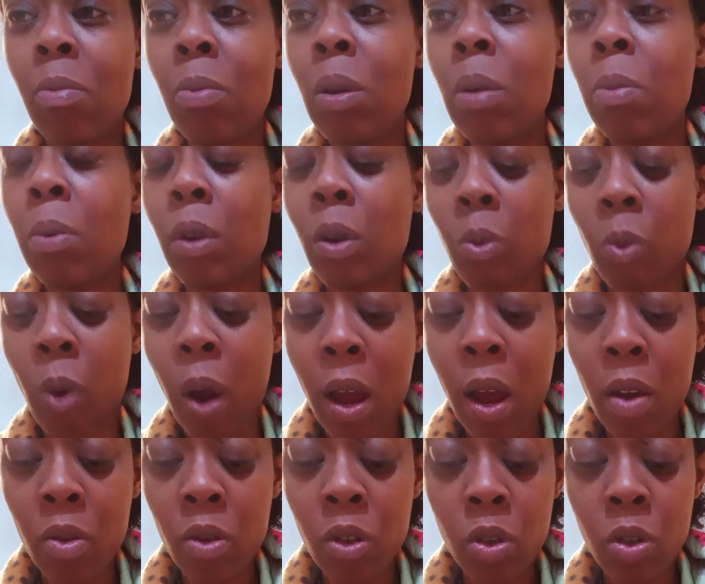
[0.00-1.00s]
people
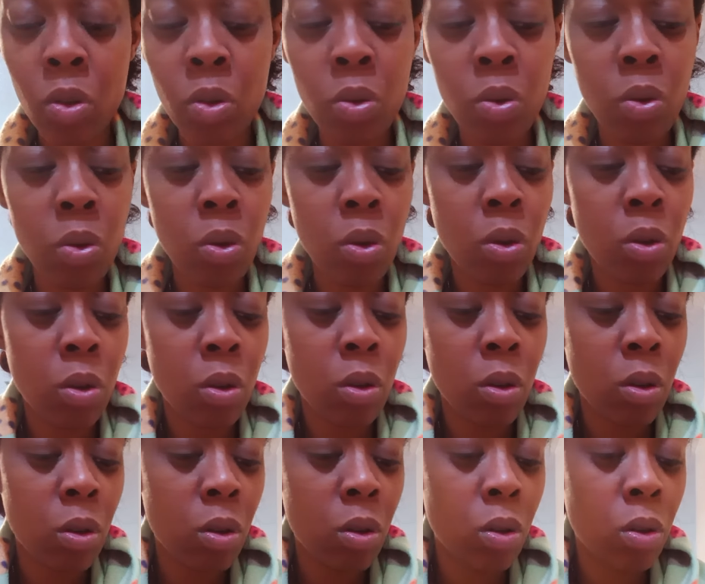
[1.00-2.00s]
around you.
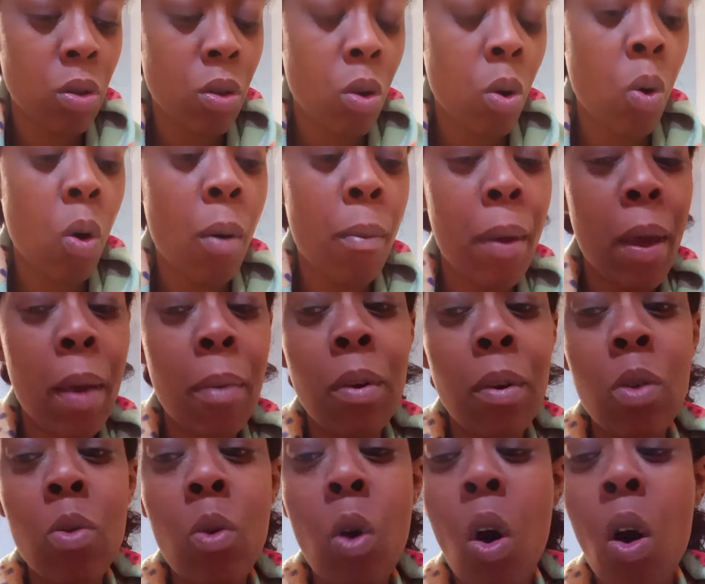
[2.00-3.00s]
Or maybe
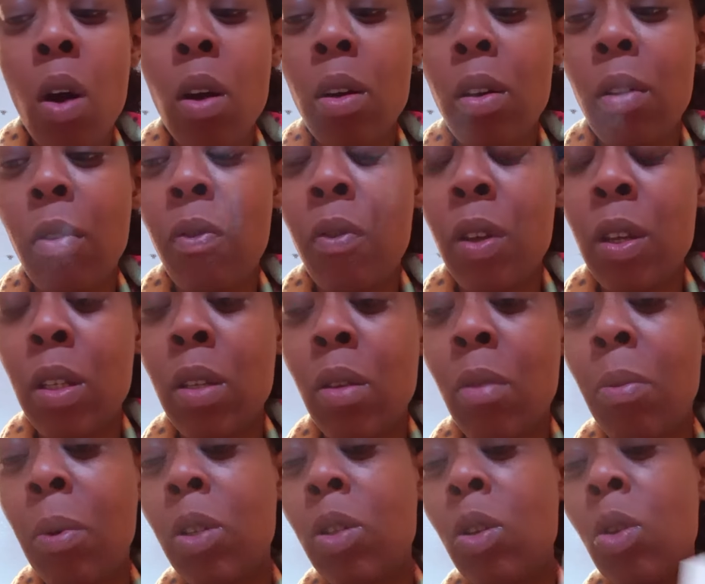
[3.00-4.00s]
you are defensive,
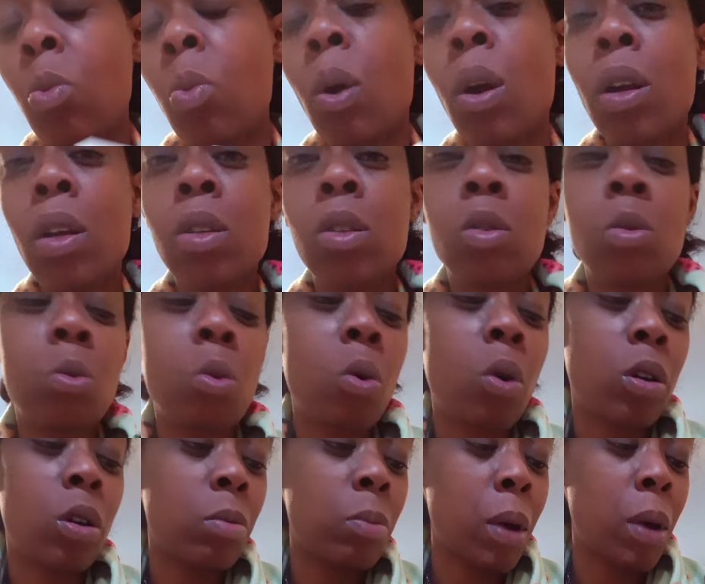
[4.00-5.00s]
but you're working
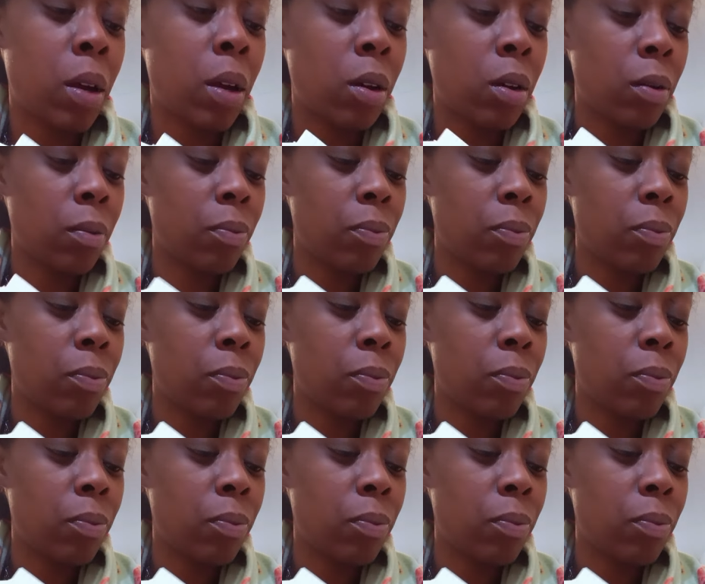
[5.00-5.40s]
towards better.